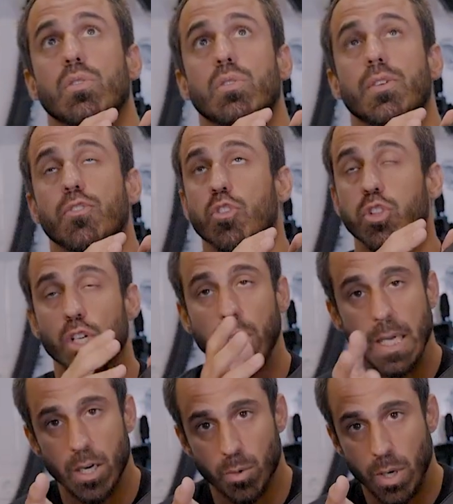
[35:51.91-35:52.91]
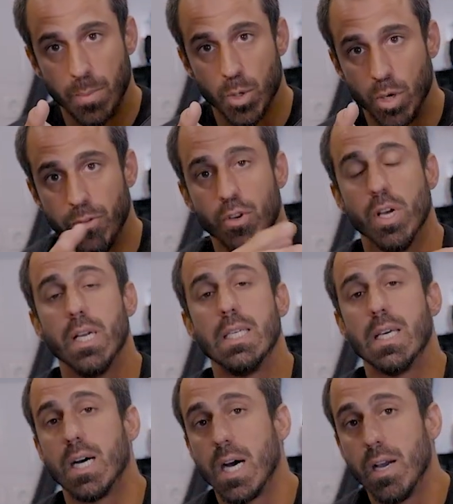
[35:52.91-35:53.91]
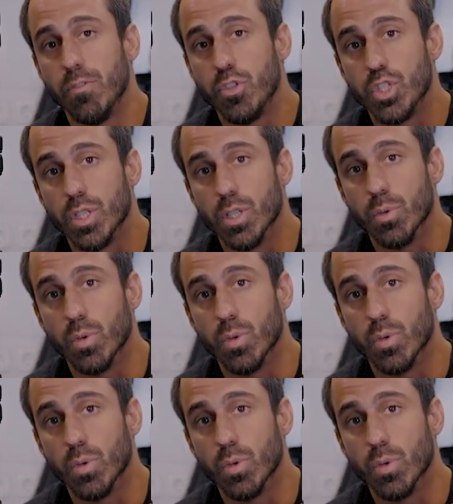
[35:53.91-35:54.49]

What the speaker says: looking at a rebreather, if you're at a dive show,